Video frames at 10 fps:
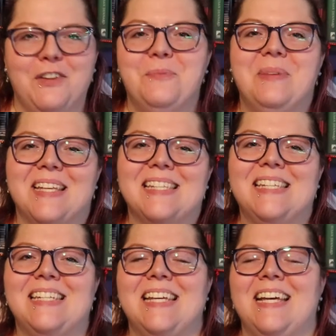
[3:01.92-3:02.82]
you
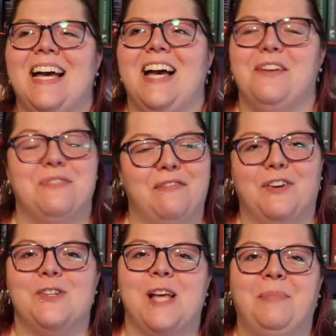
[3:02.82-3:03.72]
missed of the
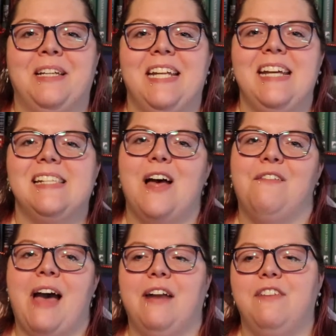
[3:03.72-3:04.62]
first couple of days
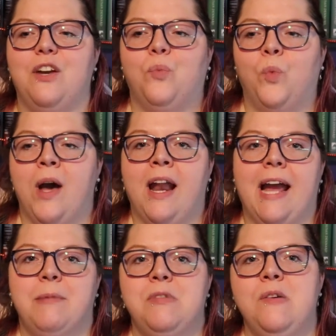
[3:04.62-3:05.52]
of Advent, what
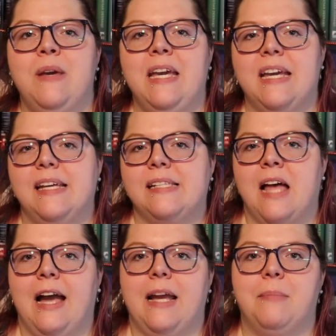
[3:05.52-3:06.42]
I am doing is
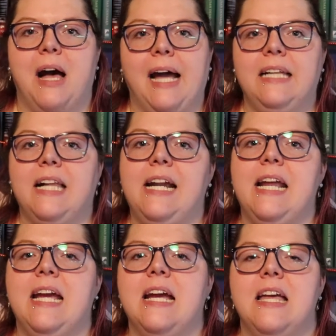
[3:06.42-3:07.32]
I am
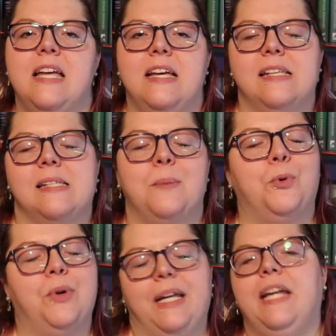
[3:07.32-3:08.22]
highlighting some
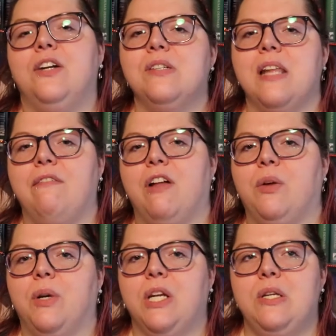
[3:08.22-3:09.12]
creators that I
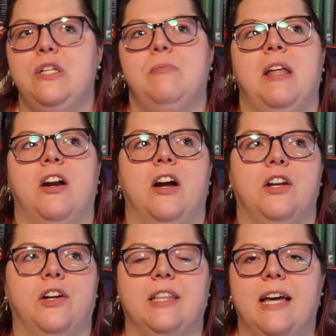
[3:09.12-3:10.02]
follow on YouTube that are
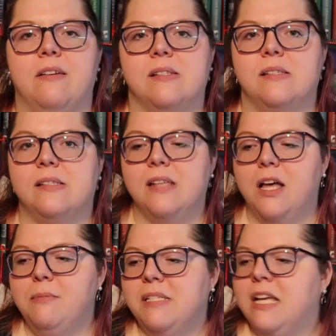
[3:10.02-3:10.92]
under a thousand
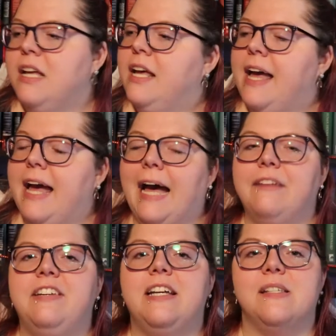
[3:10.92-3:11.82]
subs.
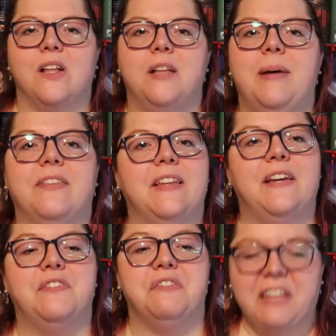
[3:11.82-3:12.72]
Advent is all about the
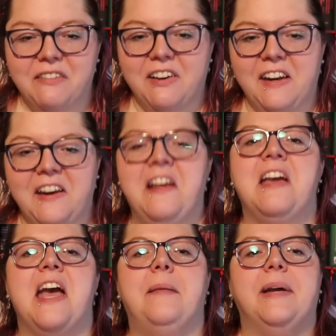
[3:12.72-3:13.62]
gift of giving,
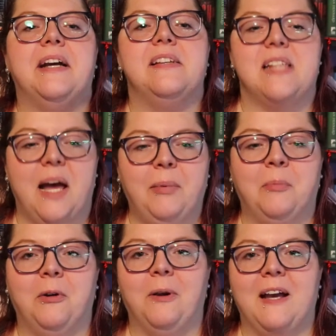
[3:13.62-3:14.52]
and because I'm a
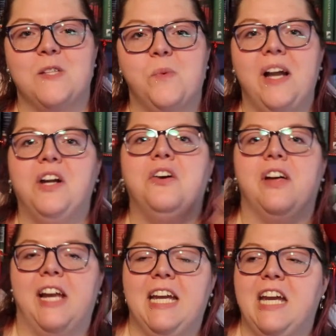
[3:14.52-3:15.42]
broke ass white girl
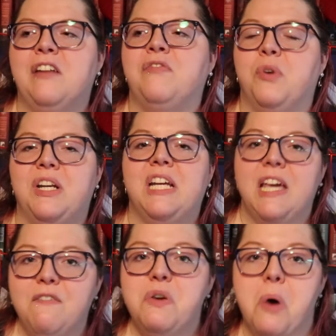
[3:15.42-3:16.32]
and I can't afford to
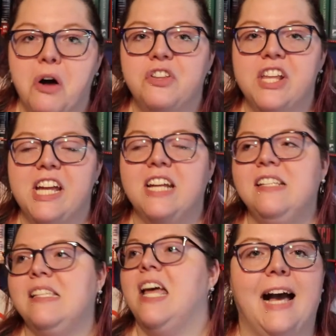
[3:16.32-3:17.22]
give you all
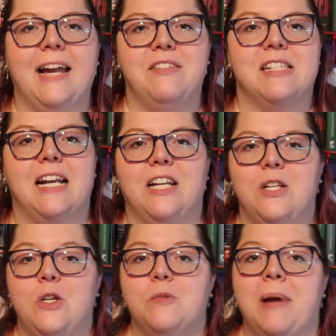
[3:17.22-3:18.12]
things, I have decided
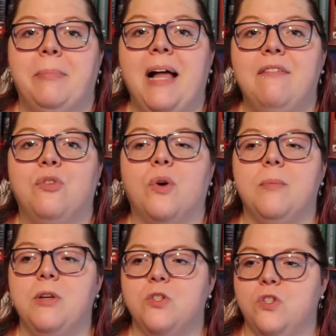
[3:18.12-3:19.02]
to use my
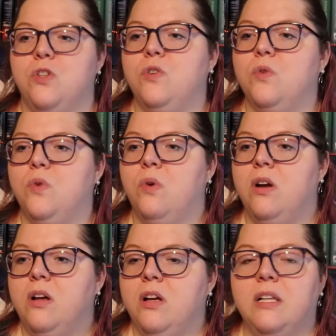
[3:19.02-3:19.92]
platform to
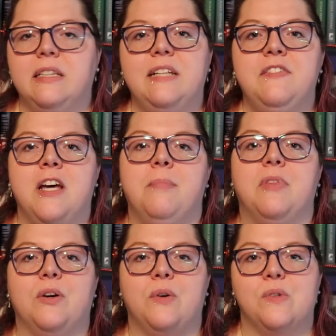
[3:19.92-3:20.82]
lift up
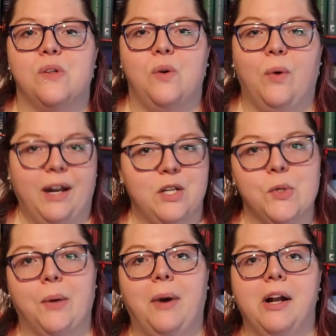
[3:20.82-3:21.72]
those who I
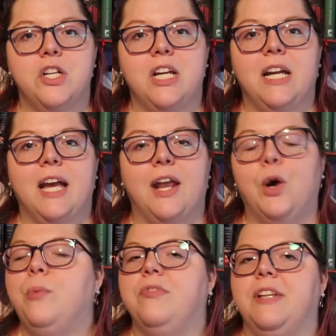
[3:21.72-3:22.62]
enjoy watching and
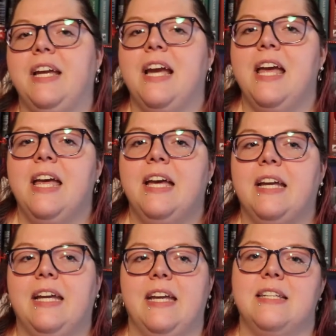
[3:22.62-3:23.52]
hopefully
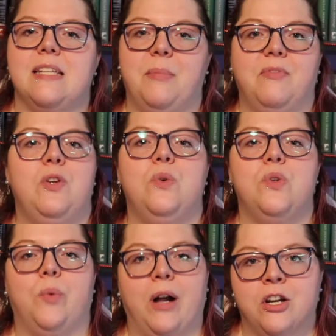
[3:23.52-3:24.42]
get some of you
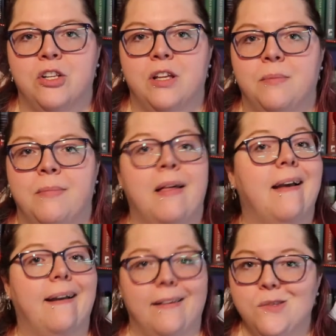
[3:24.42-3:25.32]
to watch them
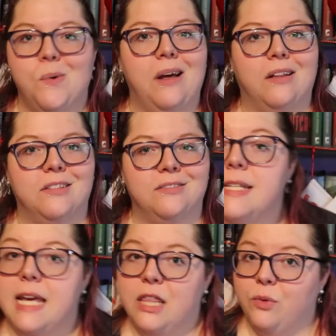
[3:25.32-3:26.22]
as well.
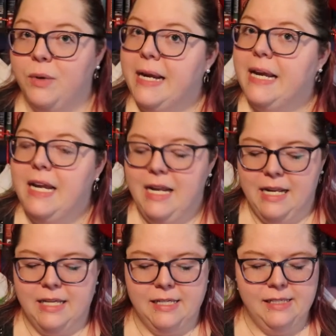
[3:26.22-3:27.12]
Day three
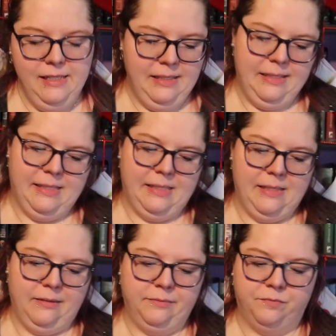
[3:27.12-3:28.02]

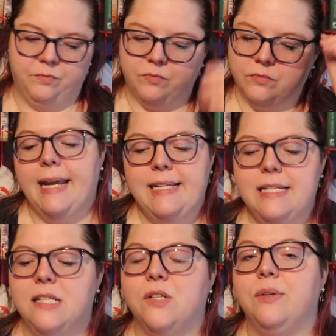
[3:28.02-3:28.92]
is
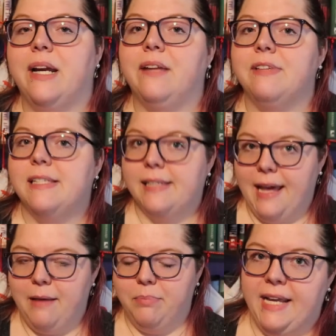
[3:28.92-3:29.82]
KT's Creative
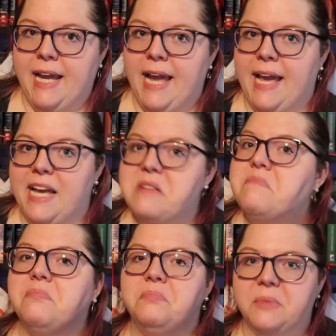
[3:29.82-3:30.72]
Escape, aka
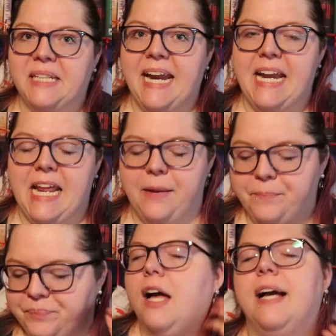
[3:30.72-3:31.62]
Katie.
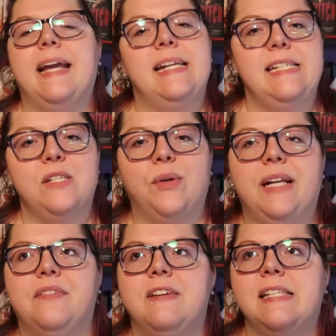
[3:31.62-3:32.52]
Uh, KT's
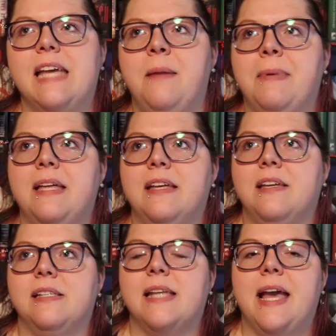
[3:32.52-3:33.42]
Creative Escape
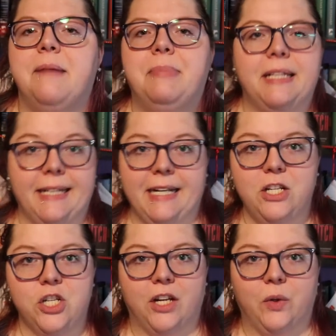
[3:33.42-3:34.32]
is a
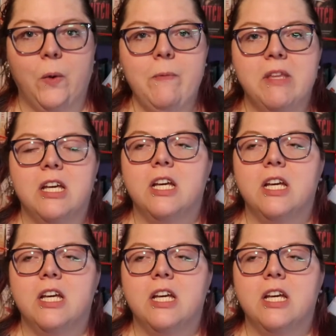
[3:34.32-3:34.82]
planning channel